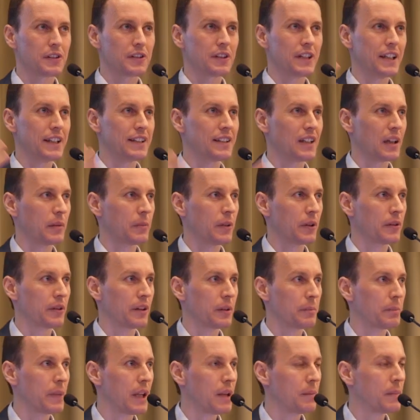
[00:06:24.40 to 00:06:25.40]
the data about
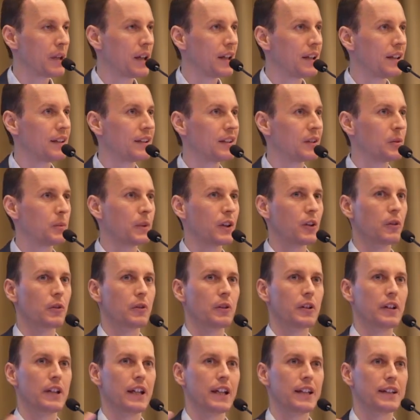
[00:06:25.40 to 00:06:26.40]
repayments, we
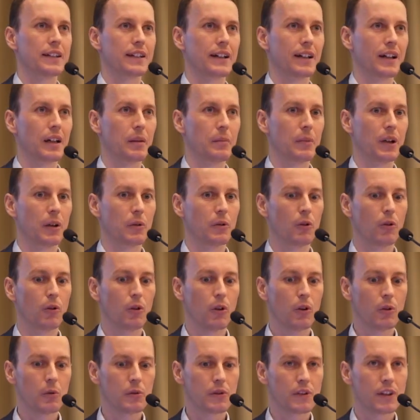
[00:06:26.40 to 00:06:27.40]
got the data about the
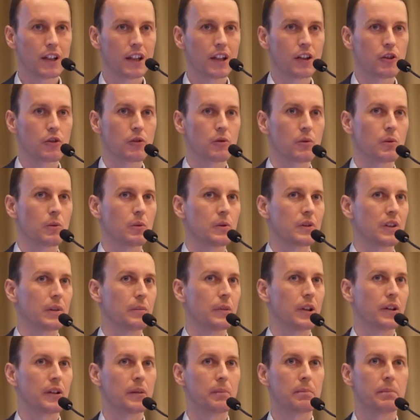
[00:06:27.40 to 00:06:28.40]
loans they issued,
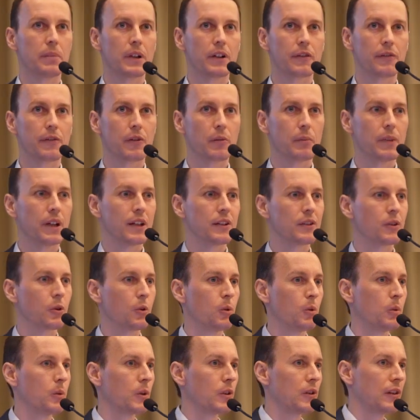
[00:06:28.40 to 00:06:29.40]
about the performance,
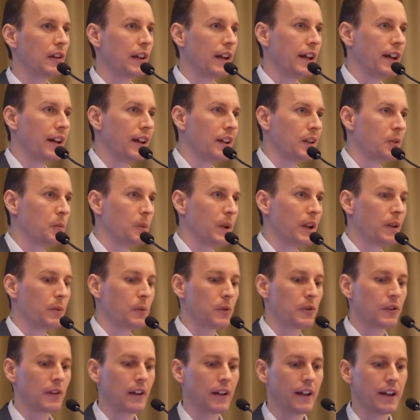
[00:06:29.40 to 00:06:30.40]
who was late, when
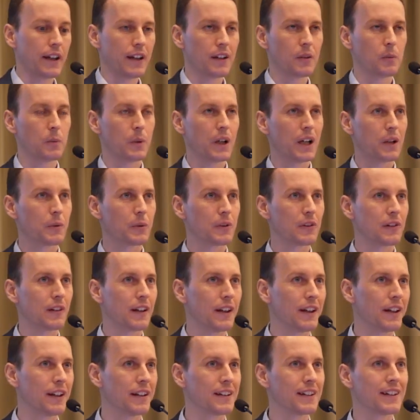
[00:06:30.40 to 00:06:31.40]
was late, why was
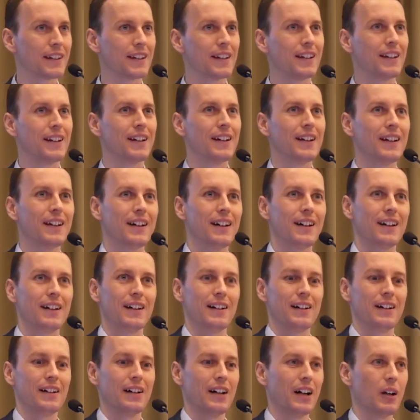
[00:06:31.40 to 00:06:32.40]
late,
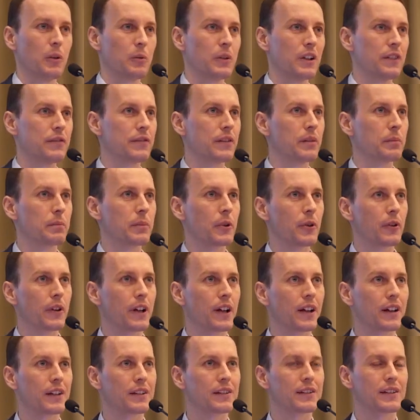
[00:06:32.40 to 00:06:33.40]
how different
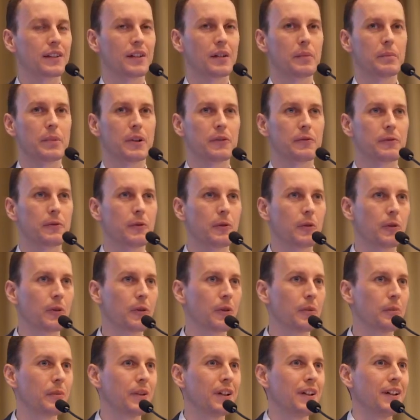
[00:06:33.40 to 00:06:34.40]
products
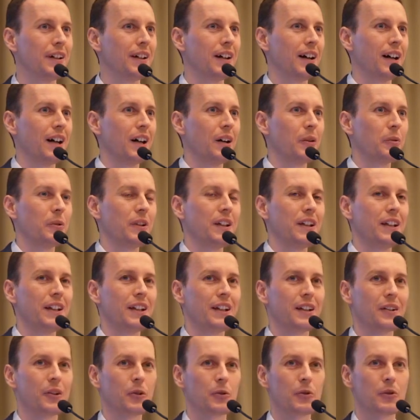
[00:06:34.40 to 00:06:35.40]
perform, how
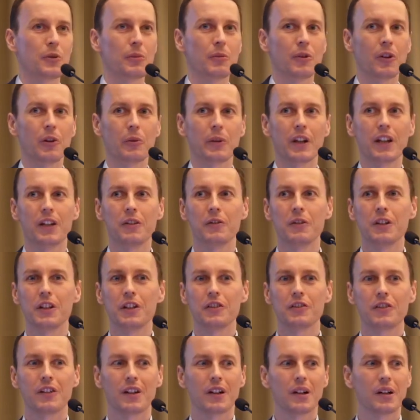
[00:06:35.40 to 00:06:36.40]
the consumer loan in
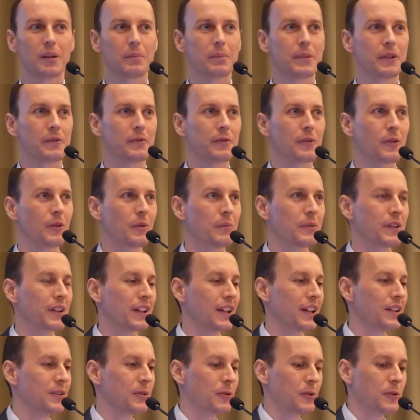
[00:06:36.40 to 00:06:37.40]
Indonesia performs
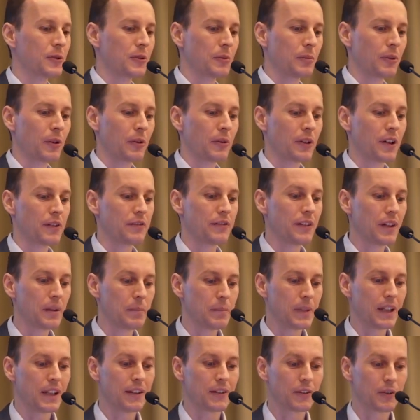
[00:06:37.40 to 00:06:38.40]
against consumer loan in the
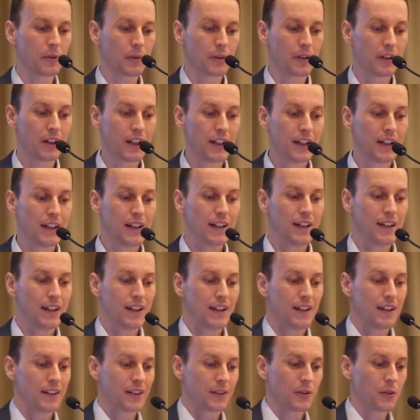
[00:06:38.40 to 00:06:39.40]
Philippines, and so on.
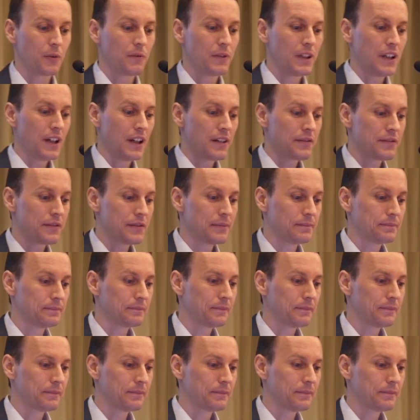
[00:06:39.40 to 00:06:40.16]
So we have,